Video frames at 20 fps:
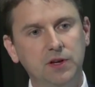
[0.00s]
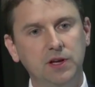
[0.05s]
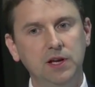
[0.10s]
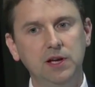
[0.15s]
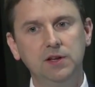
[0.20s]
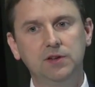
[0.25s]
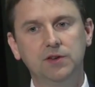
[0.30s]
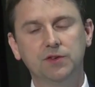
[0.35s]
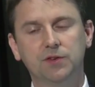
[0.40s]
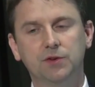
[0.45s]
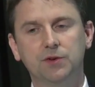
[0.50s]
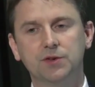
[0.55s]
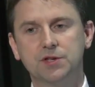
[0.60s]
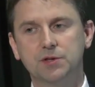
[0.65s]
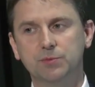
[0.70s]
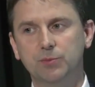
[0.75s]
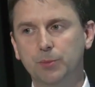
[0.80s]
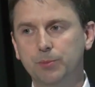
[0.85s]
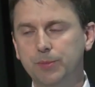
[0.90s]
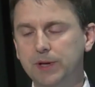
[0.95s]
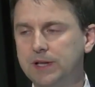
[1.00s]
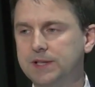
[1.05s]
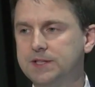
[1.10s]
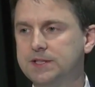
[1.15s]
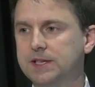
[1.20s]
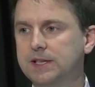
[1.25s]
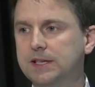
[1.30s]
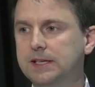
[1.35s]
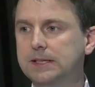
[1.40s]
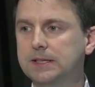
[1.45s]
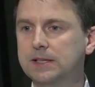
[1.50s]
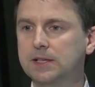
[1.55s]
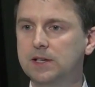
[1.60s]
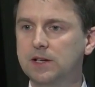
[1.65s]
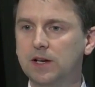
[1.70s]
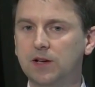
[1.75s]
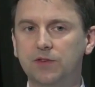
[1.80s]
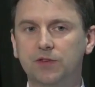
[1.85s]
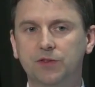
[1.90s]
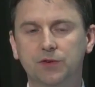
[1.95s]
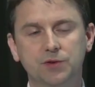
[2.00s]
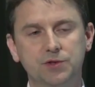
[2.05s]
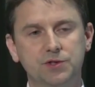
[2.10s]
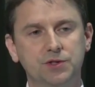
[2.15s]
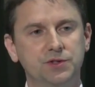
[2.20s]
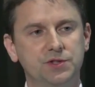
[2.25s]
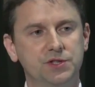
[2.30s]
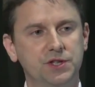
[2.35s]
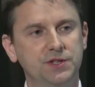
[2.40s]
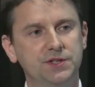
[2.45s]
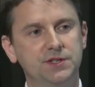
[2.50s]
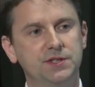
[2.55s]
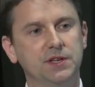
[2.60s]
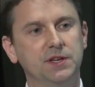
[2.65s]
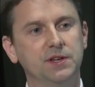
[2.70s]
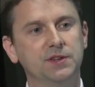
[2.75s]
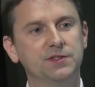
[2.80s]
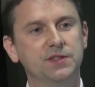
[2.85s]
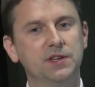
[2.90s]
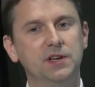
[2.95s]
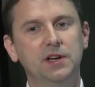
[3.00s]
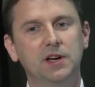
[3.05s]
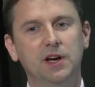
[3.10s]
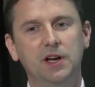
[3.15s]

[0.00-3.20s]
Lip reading: key to social mobility and social justice,